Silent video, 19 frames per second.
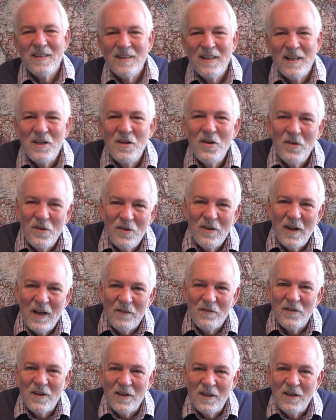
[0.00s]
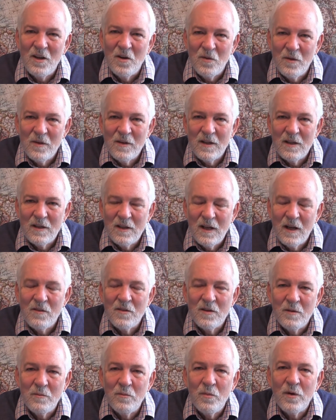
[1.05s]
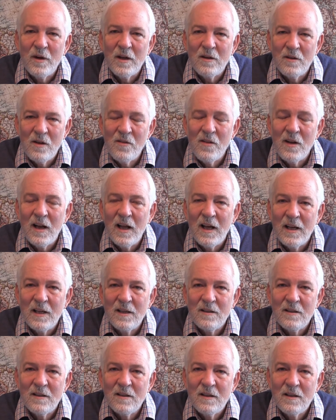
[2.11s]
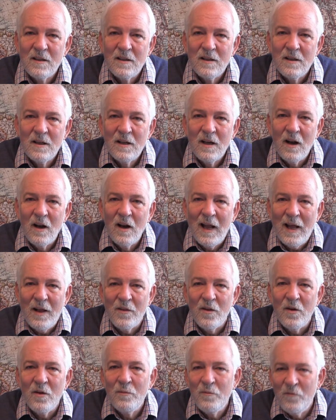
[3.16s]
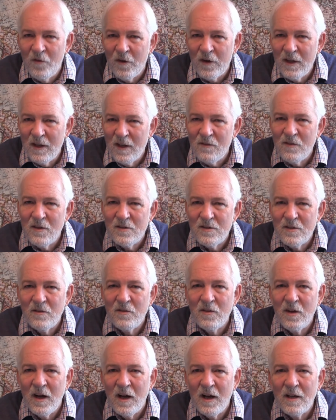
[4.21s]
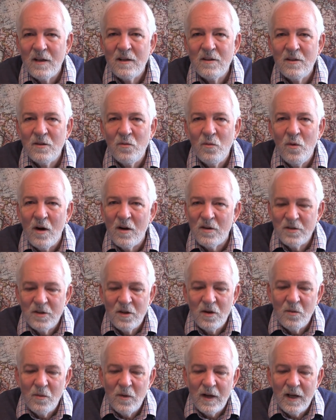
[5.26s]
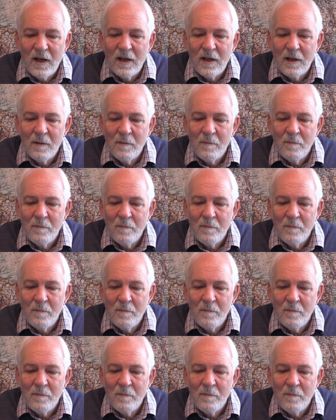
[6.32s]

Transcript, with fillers: Then you have to deal with it. You have to bring it to the light and allow the forgiveness of God to wash it away.